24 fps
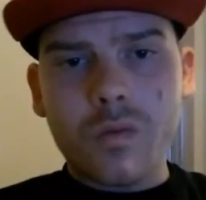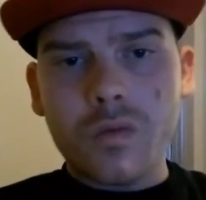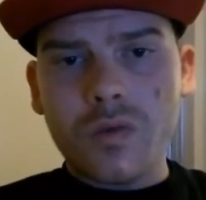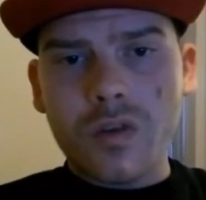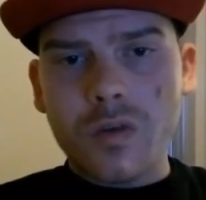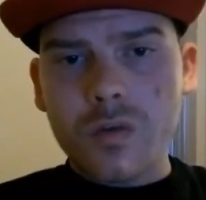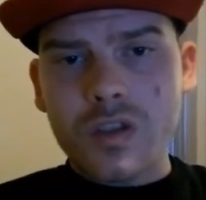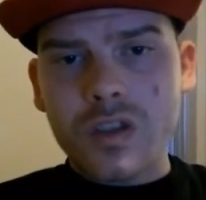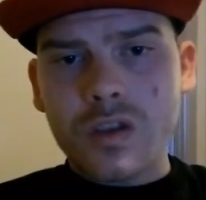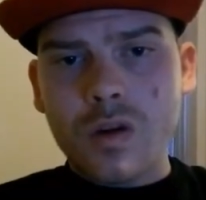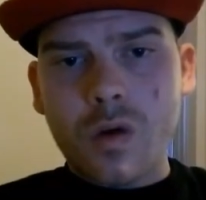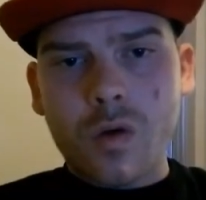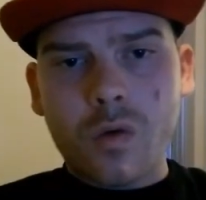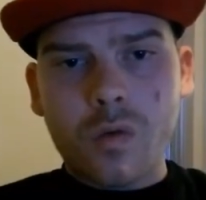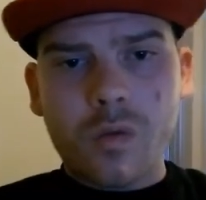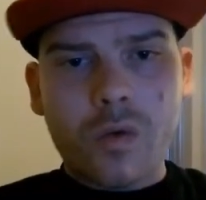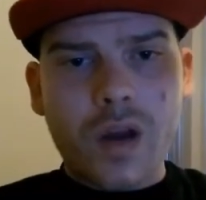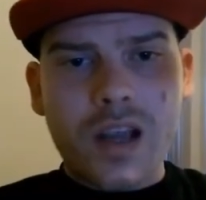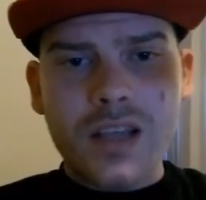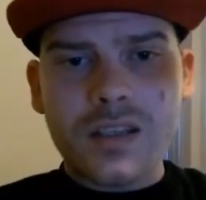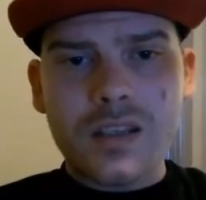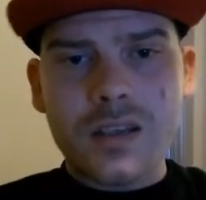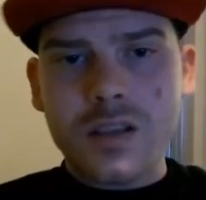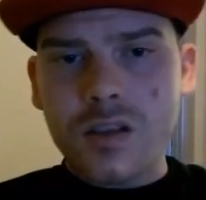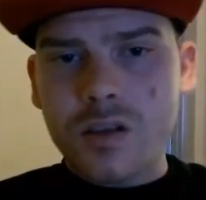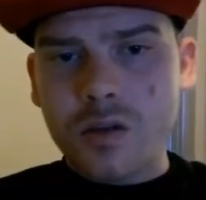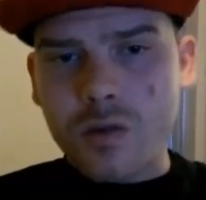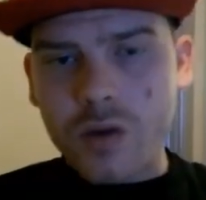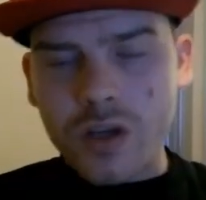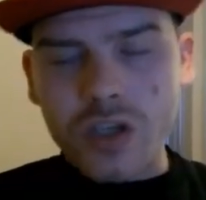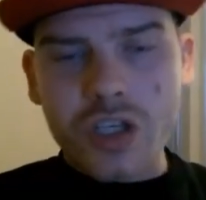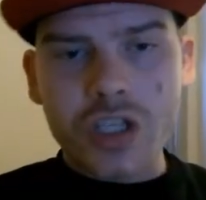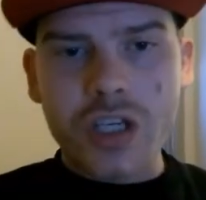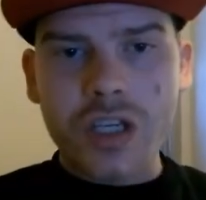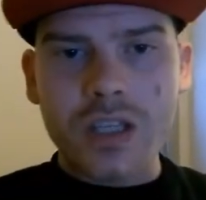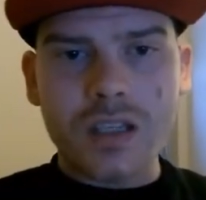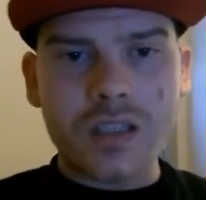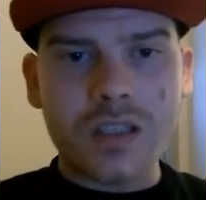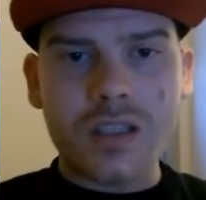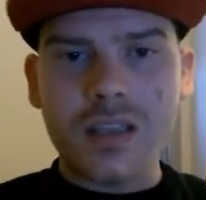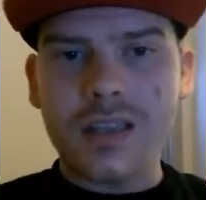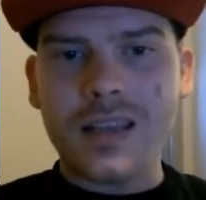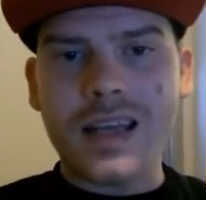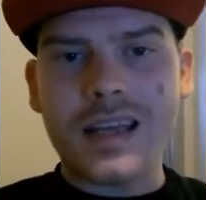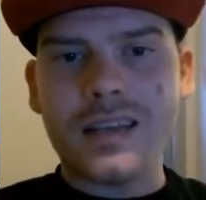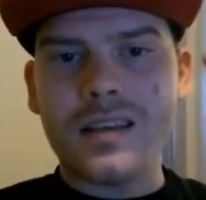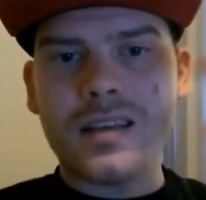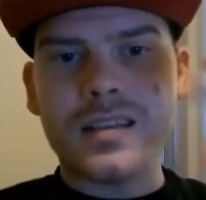There was no racist Christians.
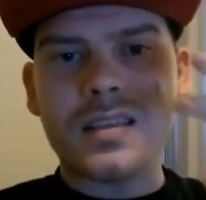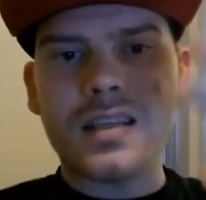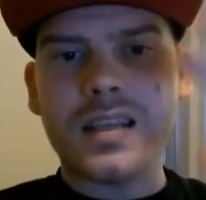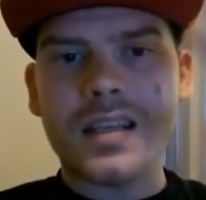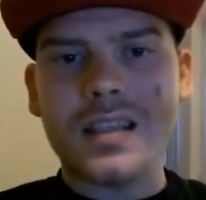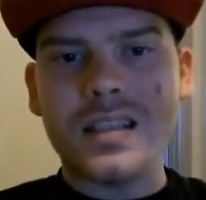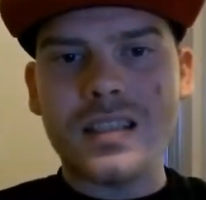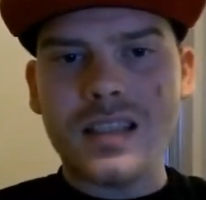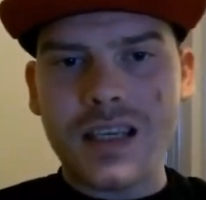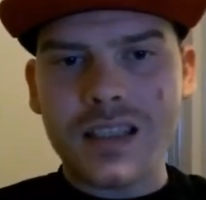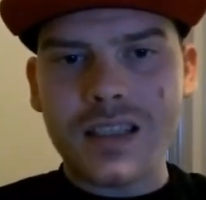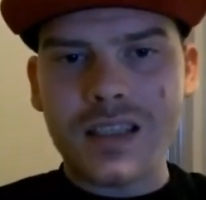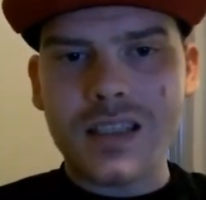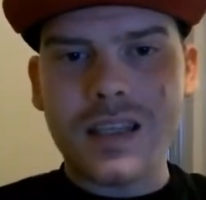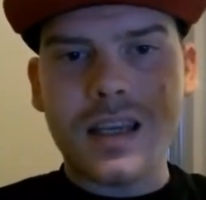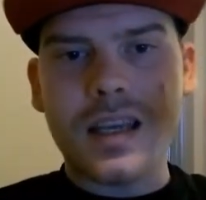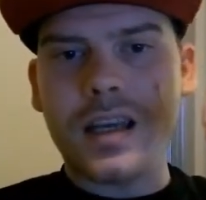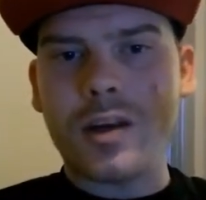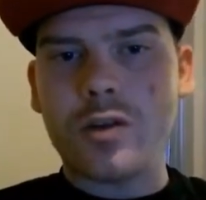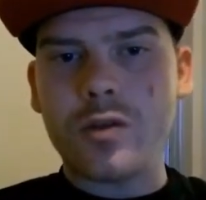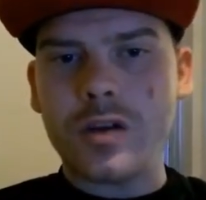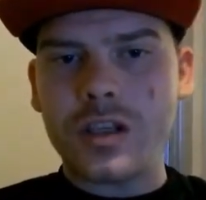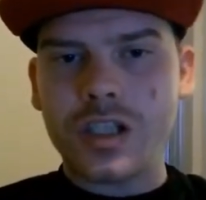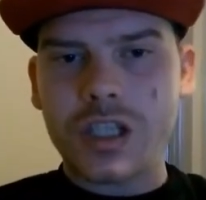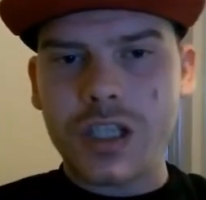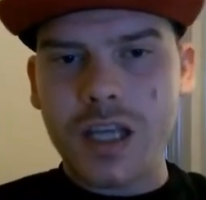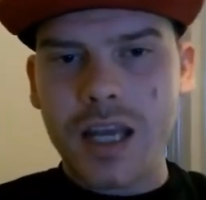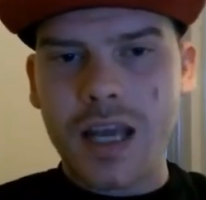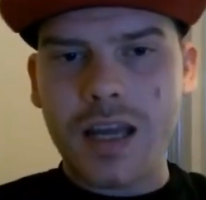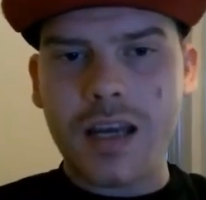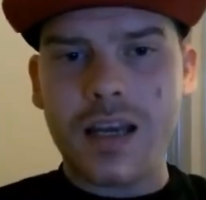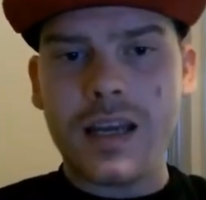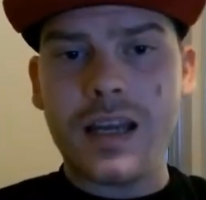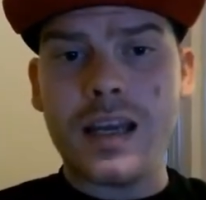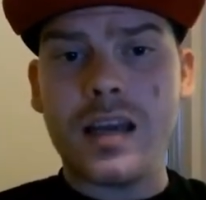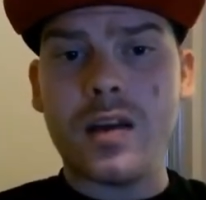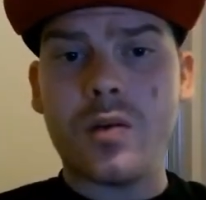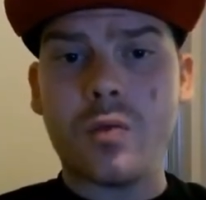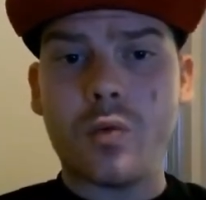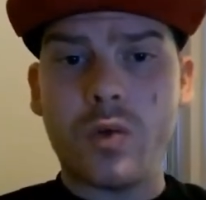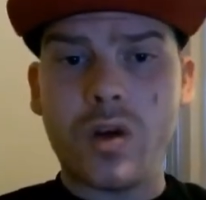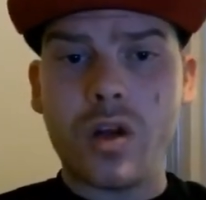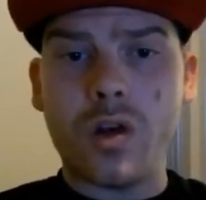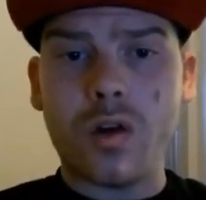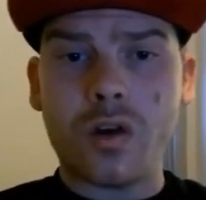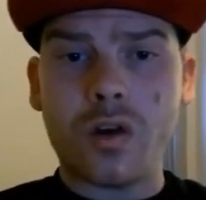That doesn't exist in Christianity and real